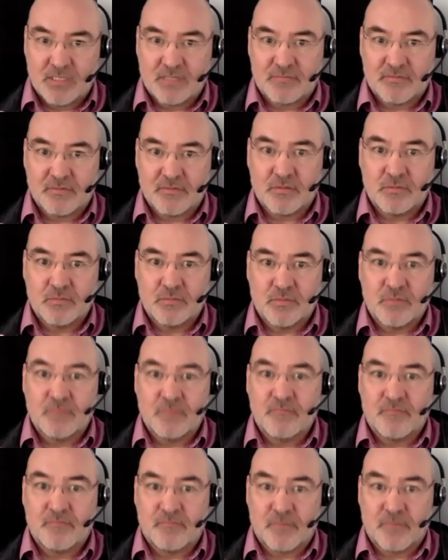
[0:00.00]
difficult, but
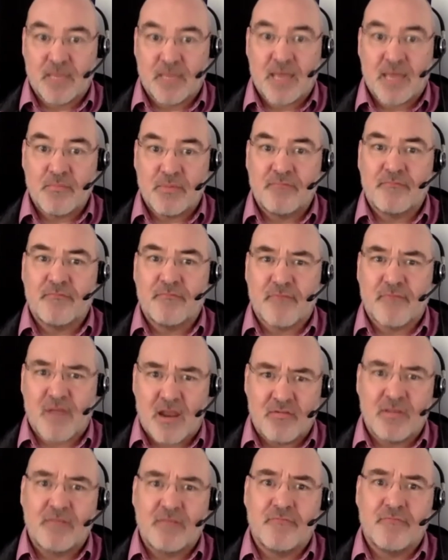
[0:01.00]
can be
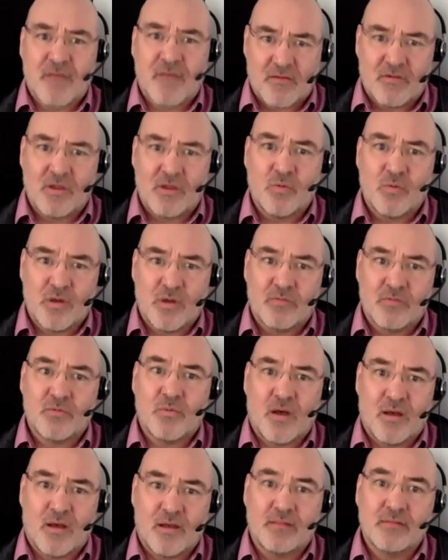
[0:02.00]
very, very
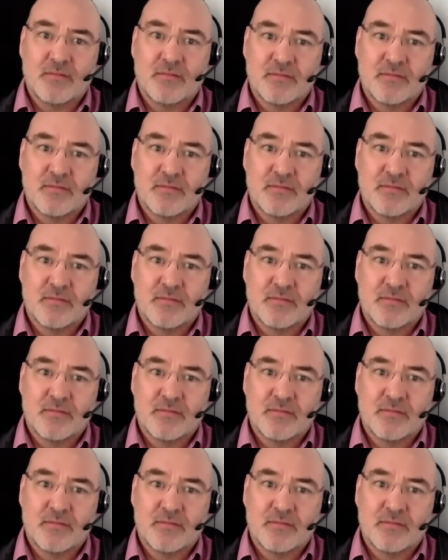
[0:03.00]
worthwhile.